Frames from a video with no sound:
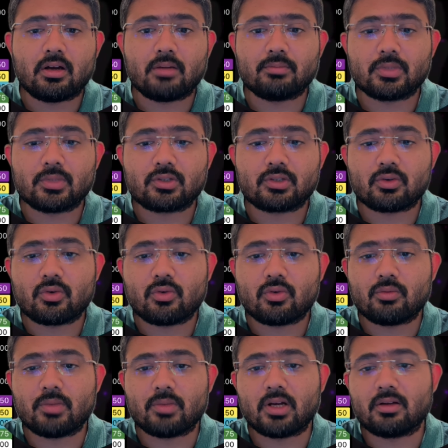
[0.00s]

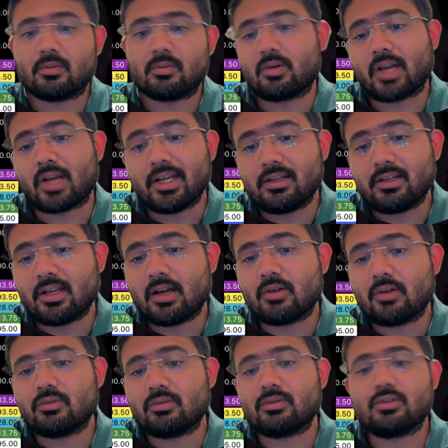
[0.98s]
So right
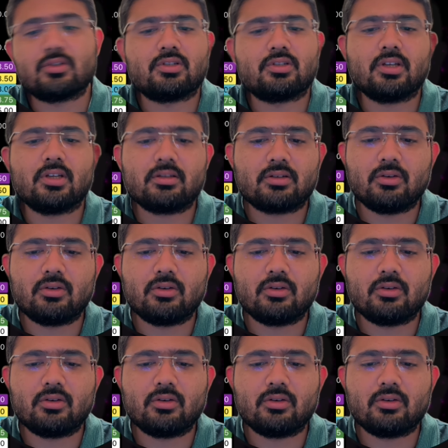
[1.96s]
now, just